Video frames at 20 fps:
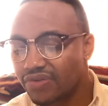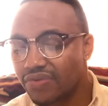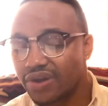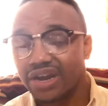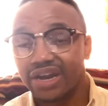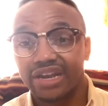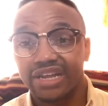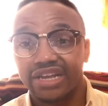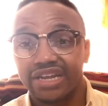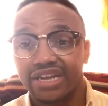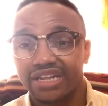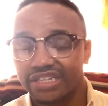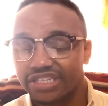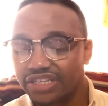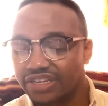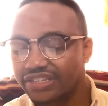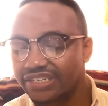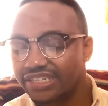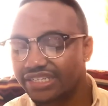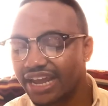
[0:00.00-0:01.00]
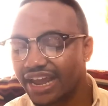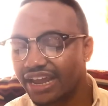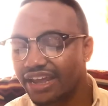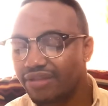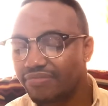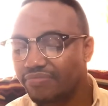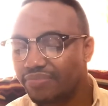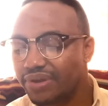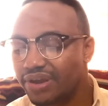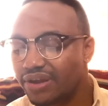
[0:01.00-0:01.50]
We're going to get into 2
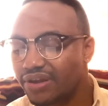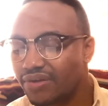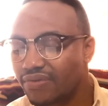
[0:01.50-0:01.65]
Peter